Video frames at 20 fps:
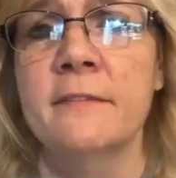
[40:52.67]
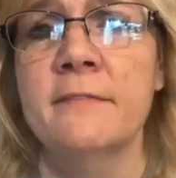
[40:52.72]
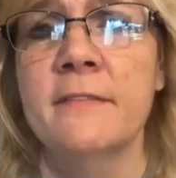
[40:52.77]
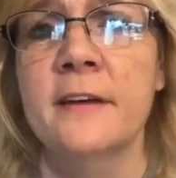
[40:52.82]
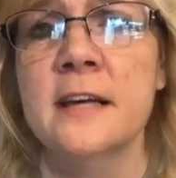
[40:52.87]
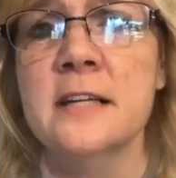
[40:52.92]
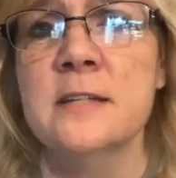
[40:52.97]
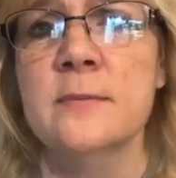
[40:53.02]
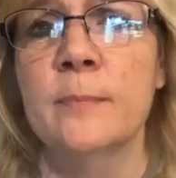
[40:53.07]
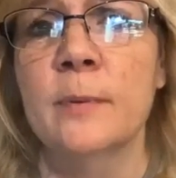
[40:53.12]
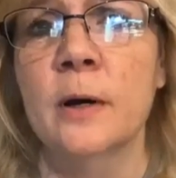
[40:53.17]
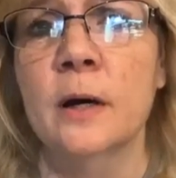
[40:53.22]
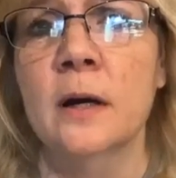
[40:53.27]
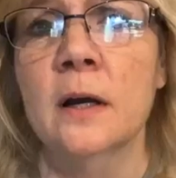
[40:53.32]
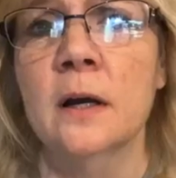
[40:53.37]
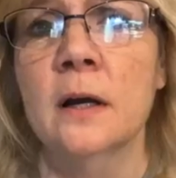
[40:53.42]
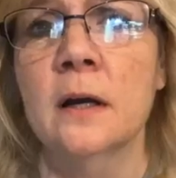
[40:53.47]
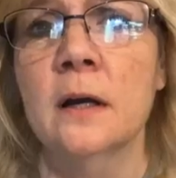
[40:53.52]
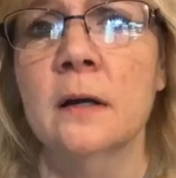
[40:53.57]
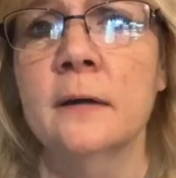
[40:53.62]
out of
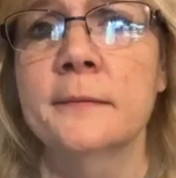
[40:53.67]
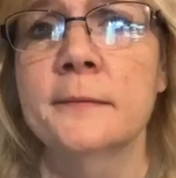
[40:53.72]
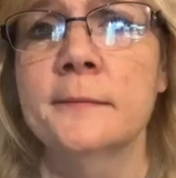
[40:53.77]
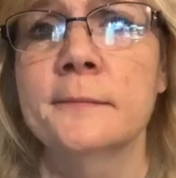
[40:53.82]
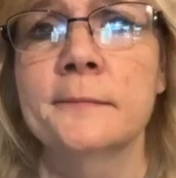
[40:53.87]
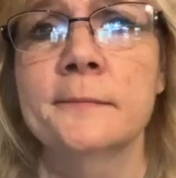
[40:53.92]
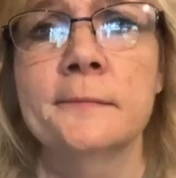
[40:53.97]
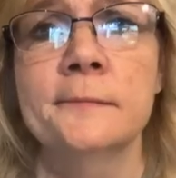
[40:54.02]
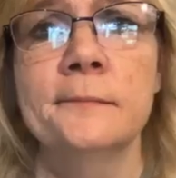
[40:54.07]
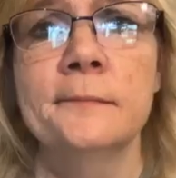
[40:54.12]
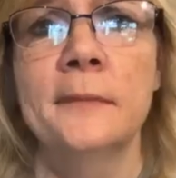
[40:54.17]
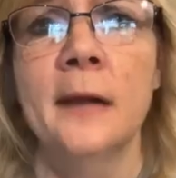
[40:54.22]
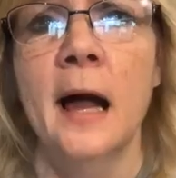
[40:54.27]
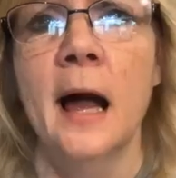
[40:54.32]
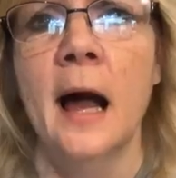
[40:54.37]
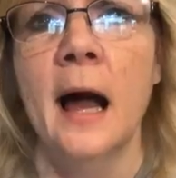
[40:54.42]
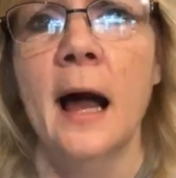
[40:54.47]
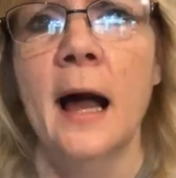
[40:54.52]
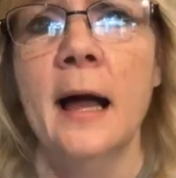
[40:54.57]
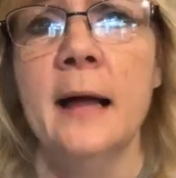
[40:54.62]
Facebook.
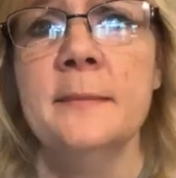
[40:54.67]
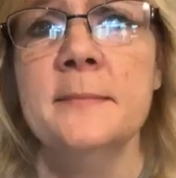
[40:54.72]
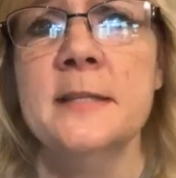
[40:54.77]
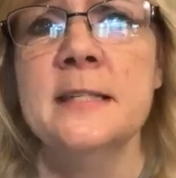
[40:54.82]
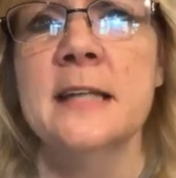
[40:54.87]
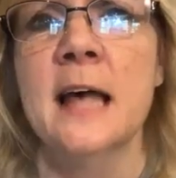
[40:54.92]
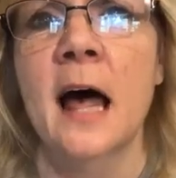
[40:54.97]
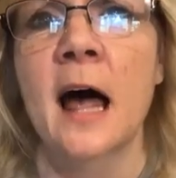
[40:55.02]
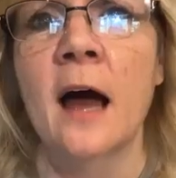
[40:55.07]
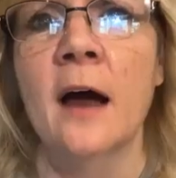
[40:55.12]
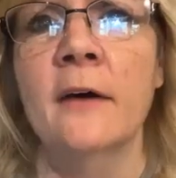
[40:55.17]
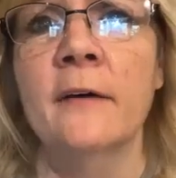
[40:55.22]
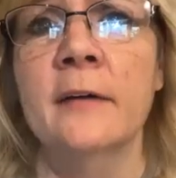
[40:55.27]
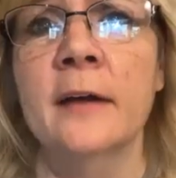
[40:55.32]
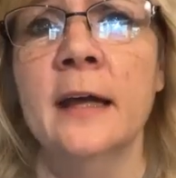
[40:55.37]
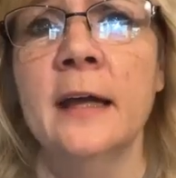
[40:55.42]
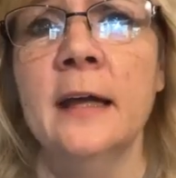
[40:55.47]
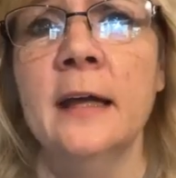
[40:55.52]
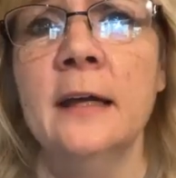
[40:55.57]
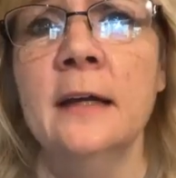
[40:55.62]
I'm
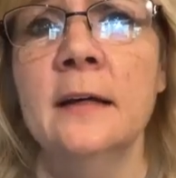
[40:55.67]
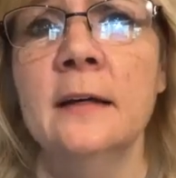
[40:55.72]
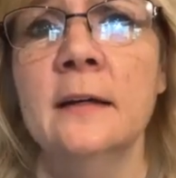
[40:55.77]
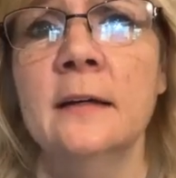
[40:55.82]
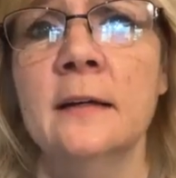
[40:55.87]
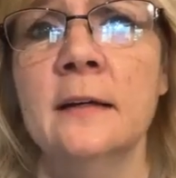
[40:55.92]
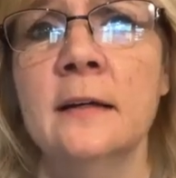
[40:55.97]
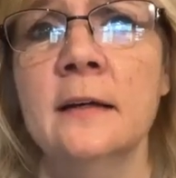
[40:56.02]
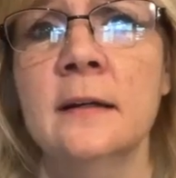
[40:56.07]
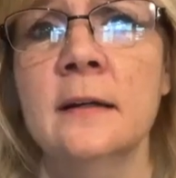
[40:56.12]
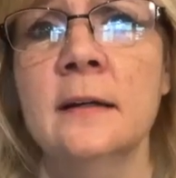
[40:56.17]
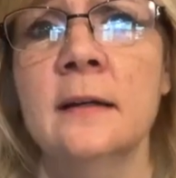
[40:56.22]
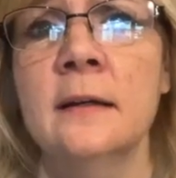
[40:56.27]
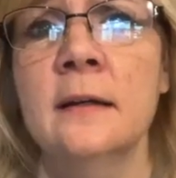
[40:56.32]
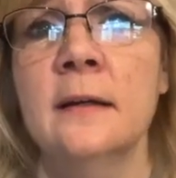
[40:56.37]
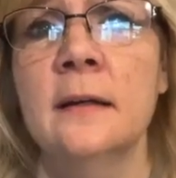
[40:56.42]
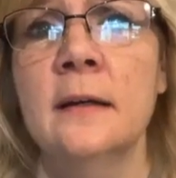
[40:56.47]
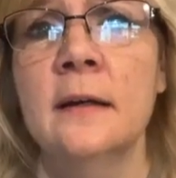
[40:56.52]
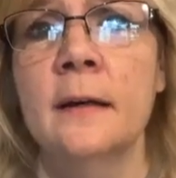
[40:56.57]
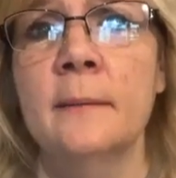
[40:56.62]
sorry.
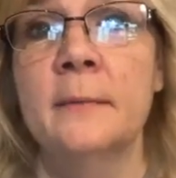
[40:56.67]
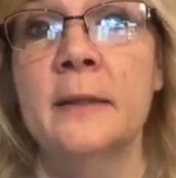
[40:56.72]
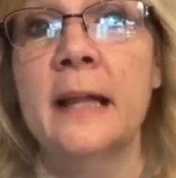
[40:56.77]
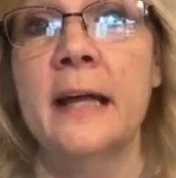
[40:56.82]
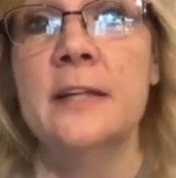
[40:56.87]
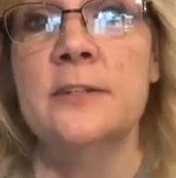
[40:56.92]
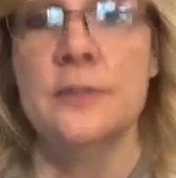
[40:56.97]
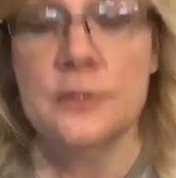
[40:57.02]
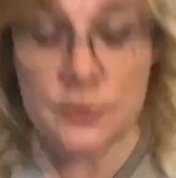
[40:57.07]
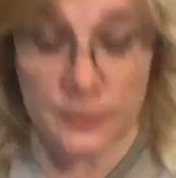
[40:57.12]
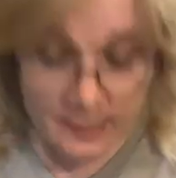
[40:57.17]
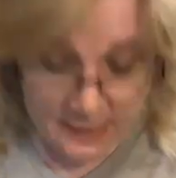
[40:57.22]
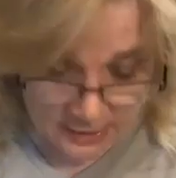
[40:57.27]
I'm glad